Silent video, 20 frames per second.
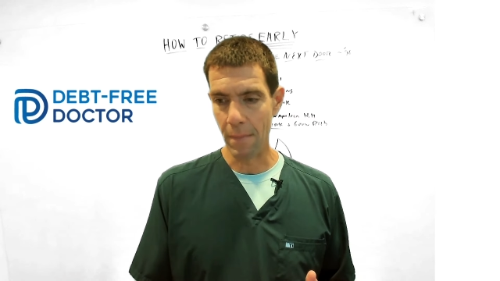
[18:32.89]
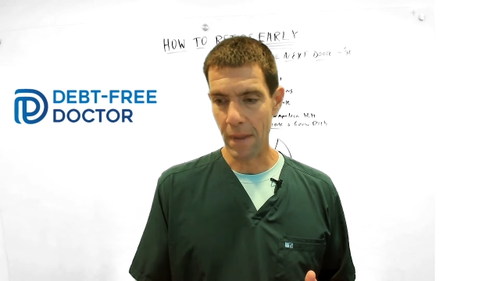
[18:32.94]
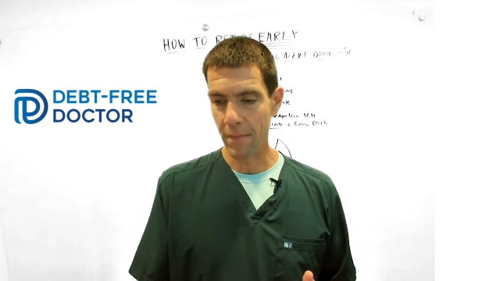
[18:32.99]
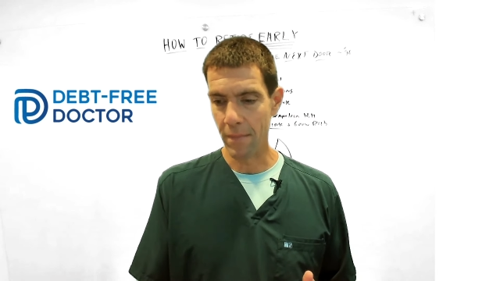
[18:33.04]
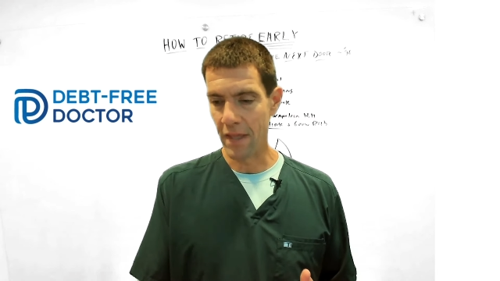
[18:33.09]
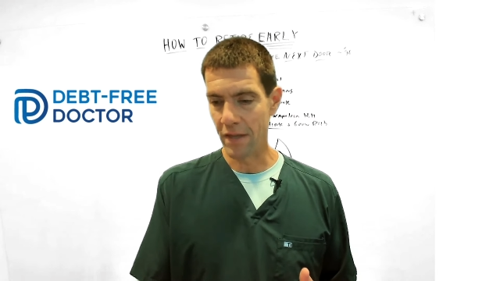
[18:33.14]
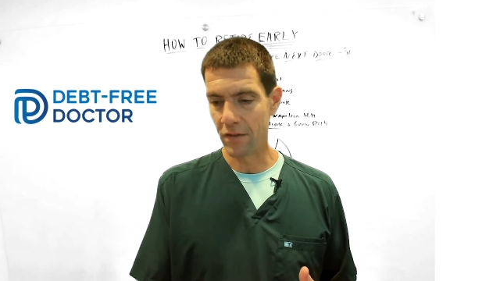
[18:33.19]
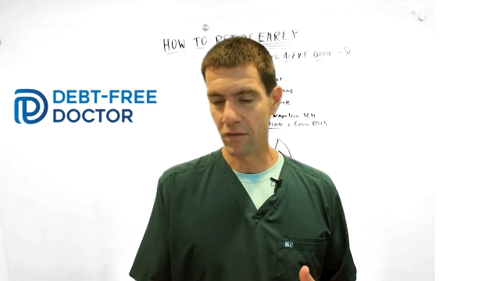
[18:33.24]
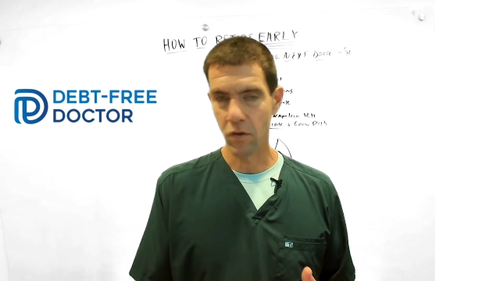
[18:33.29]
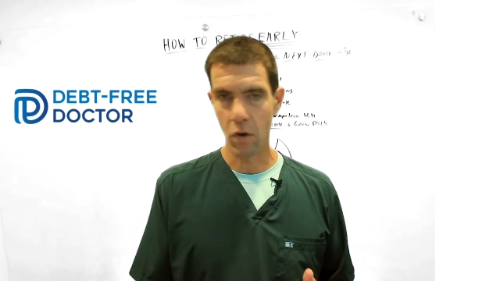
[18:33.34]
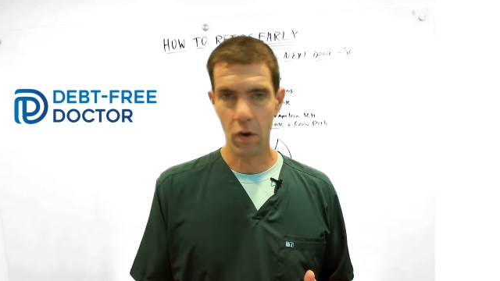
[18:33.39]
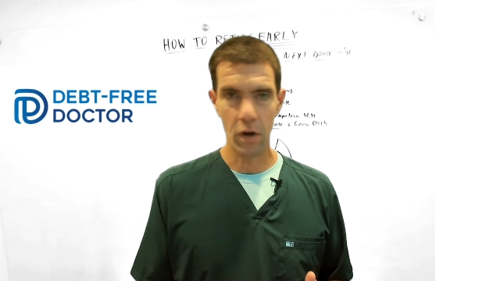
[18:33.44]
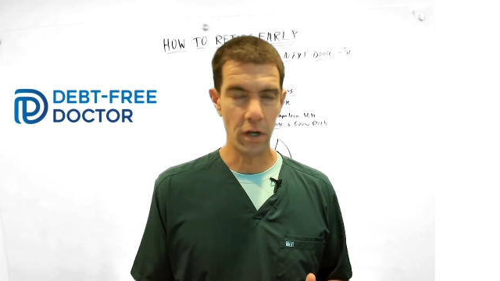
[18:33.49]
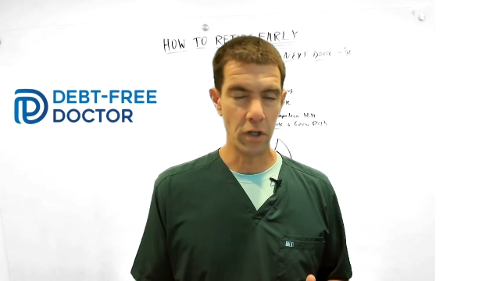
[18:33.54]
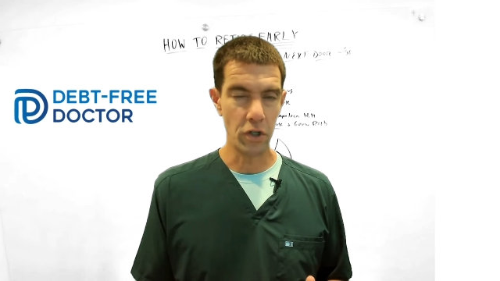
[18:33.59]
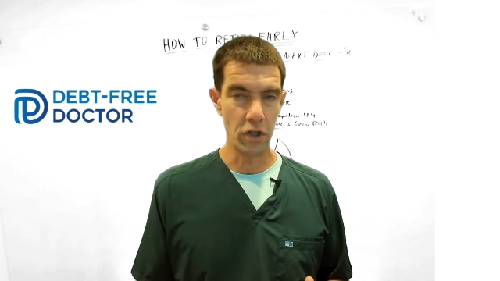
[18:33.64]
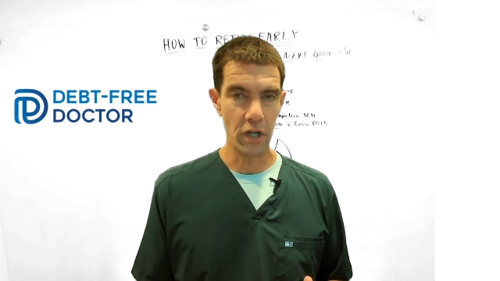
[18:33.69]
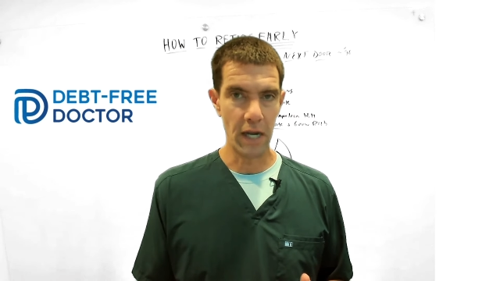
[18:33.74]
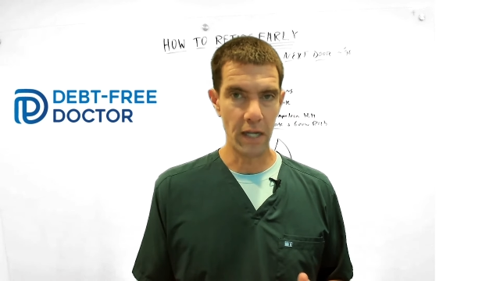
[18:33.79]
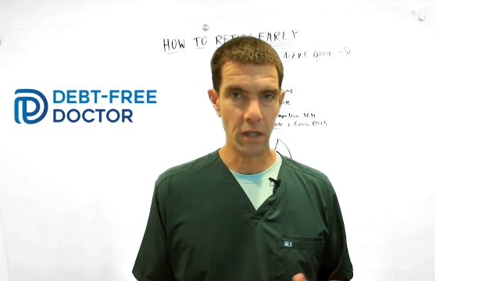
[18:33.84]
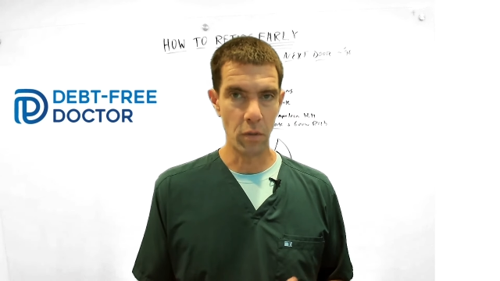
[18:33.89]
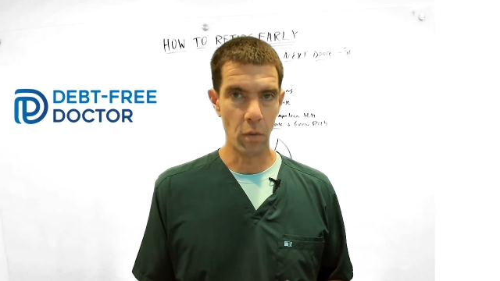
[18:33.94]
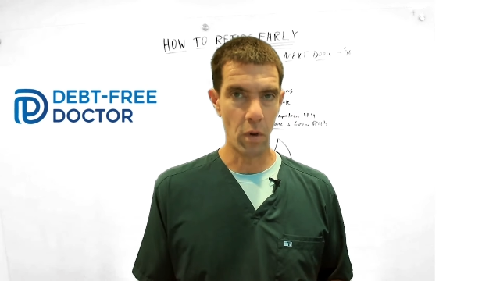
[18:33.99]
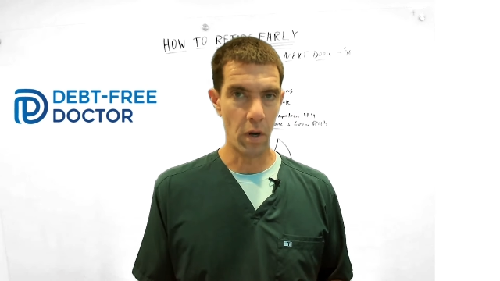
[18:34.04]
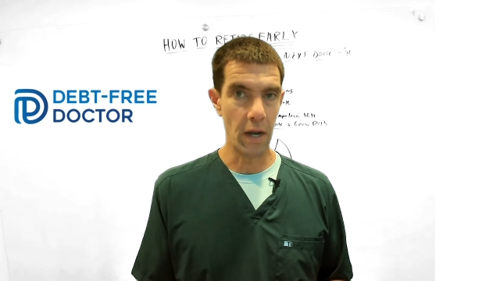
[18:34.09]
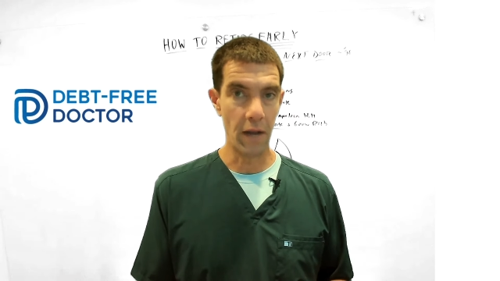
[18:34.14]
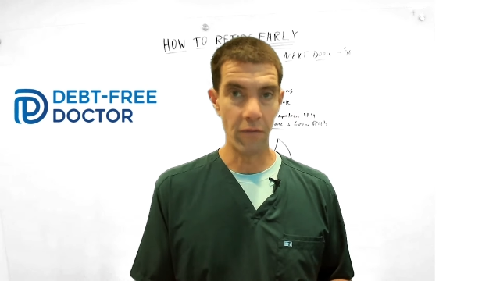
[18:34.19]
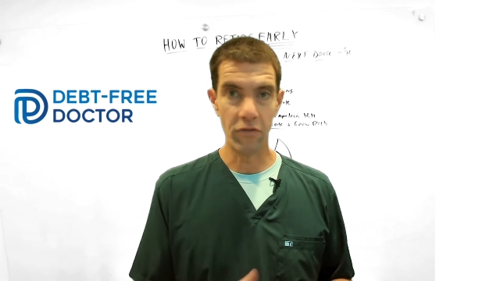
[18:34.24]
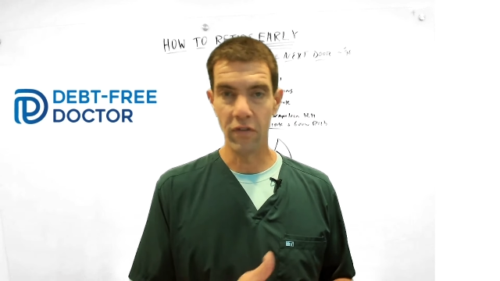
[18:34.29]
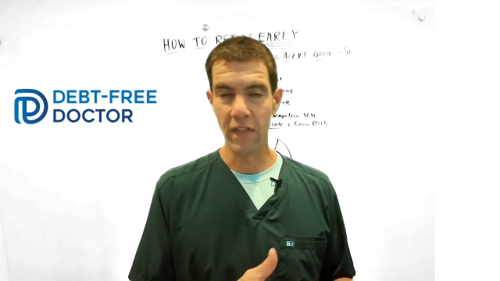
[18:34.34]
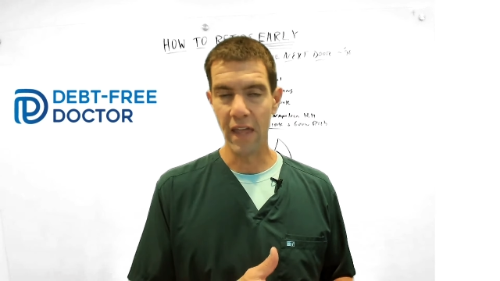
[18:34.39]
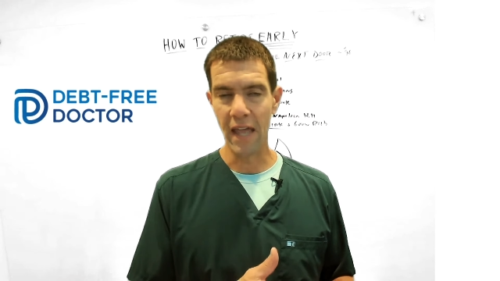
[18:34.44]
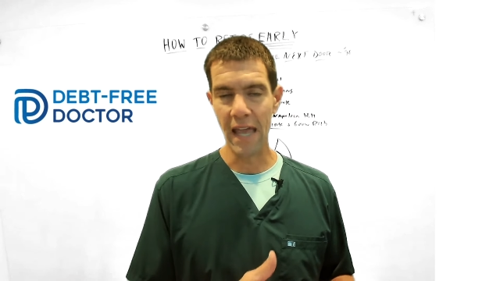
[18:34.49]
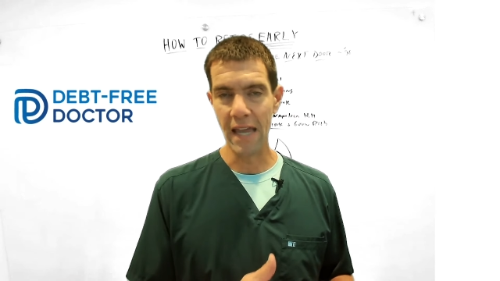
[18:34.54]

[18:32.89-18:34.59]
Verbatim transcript: Maybe they started in January after they